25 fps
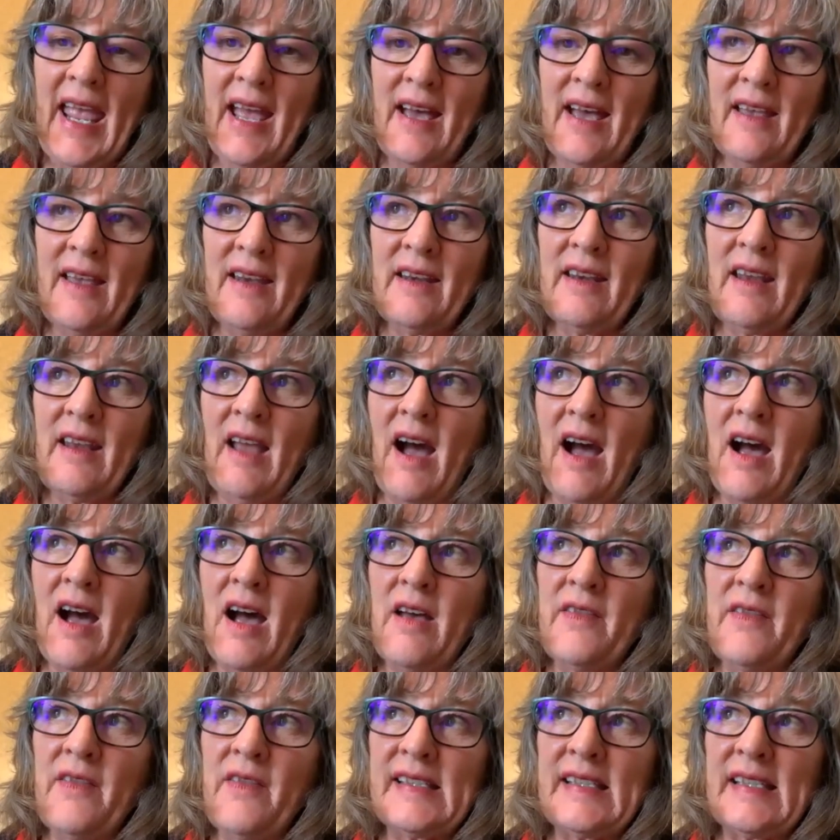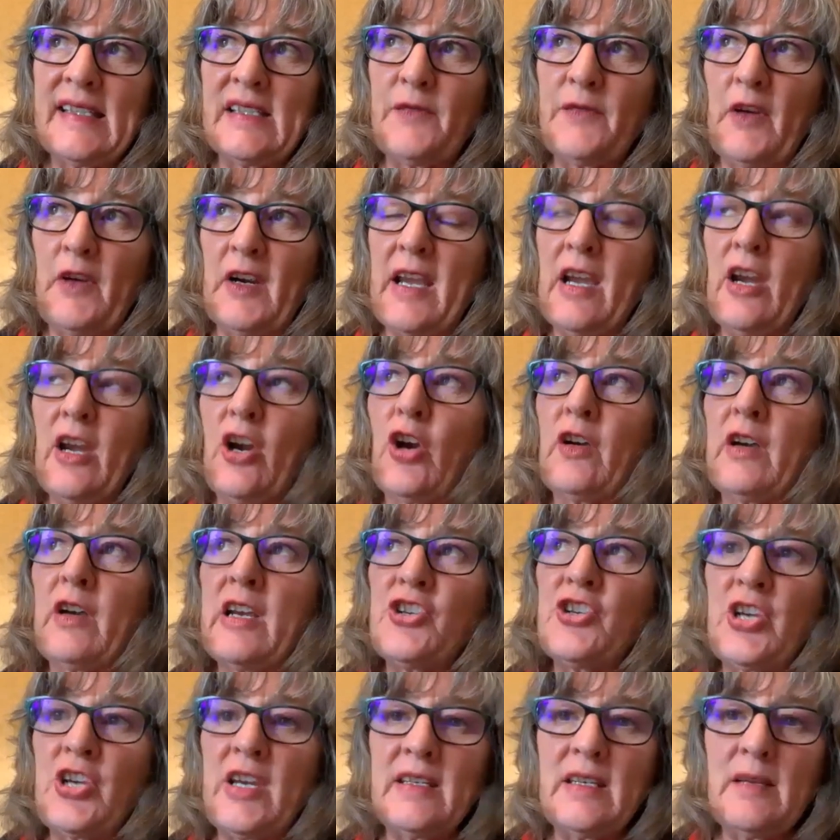And this is very
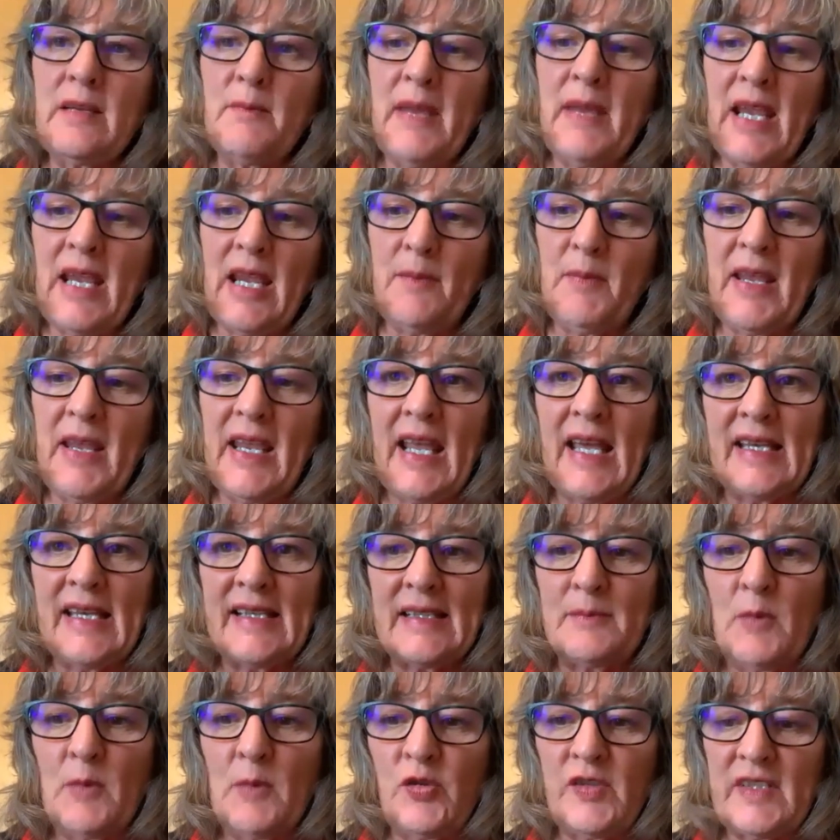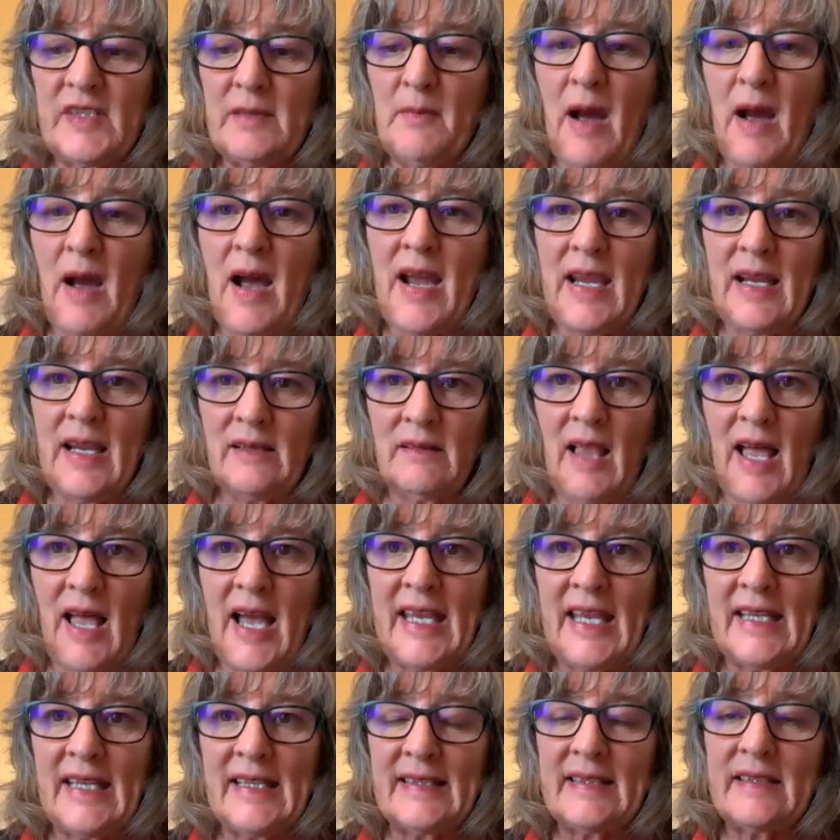encouraging to me because most of my
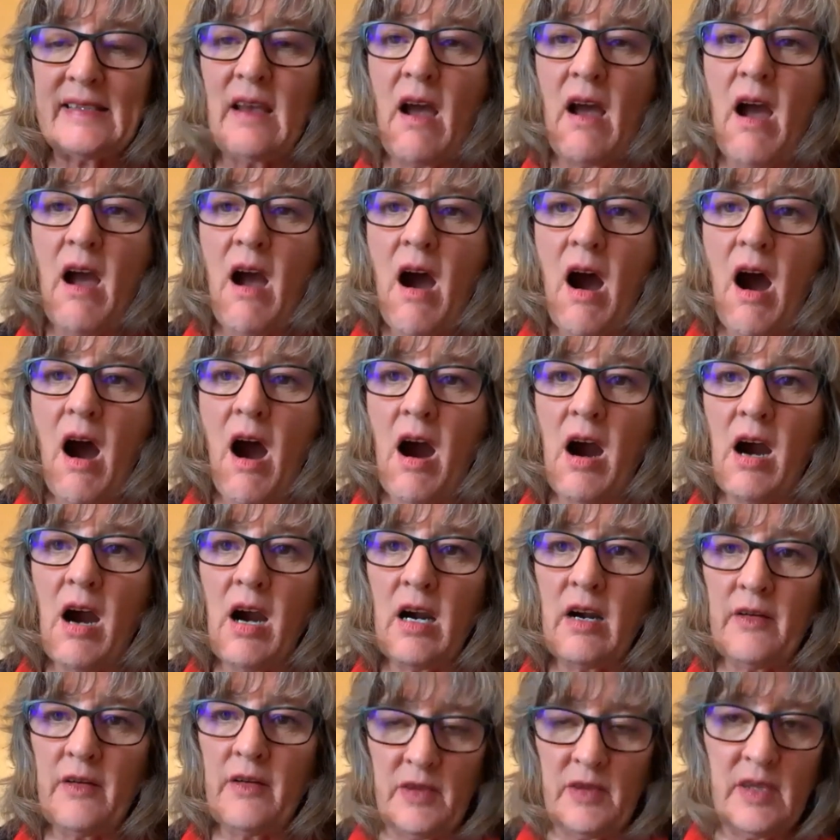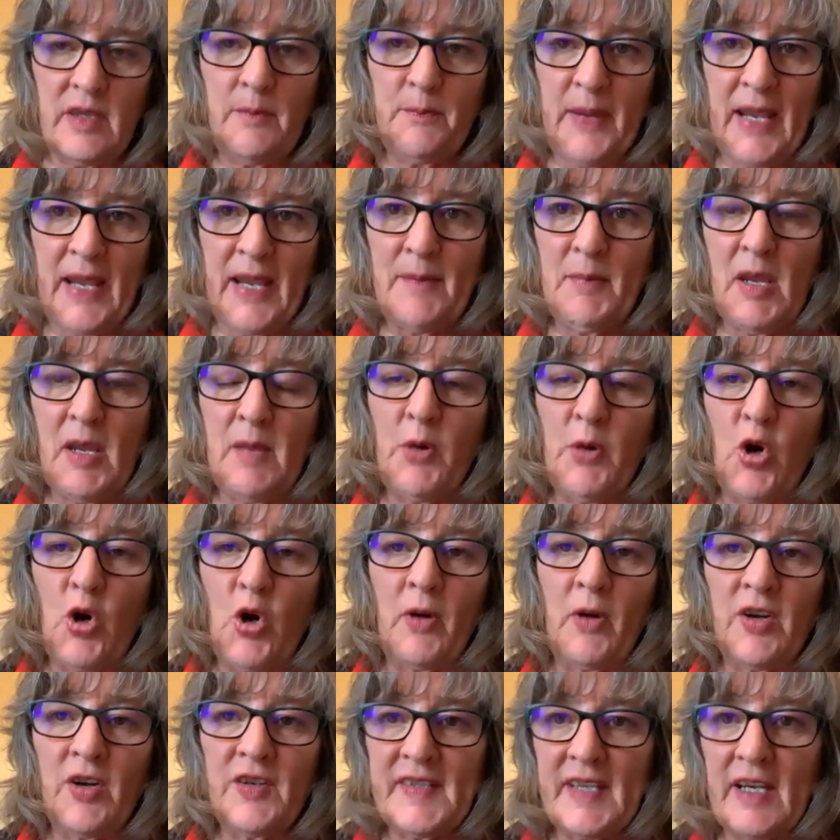clients are the baby
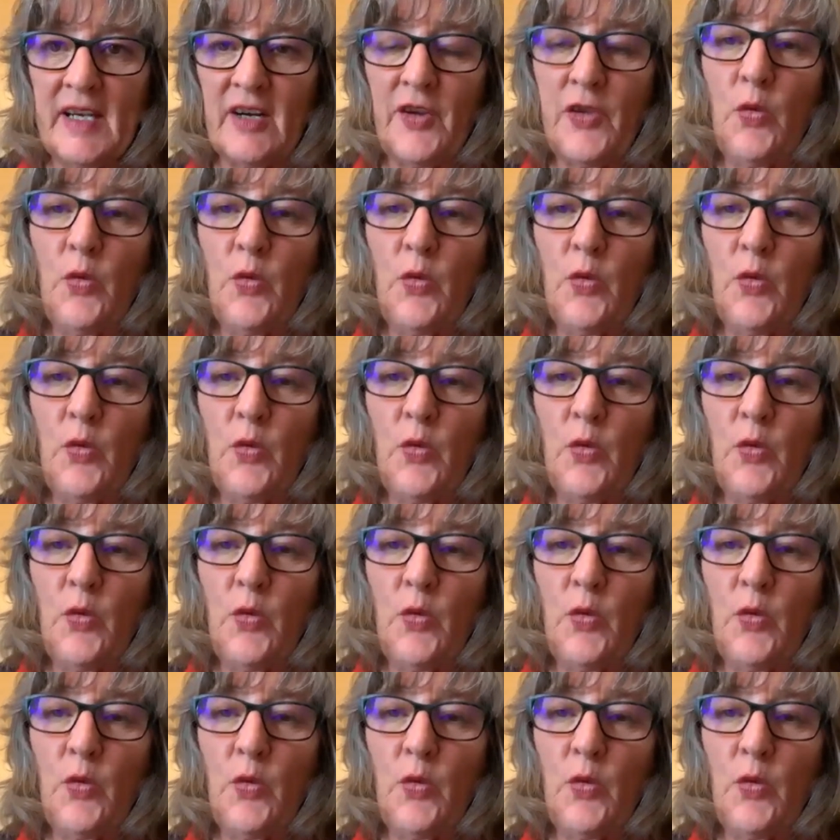boomers.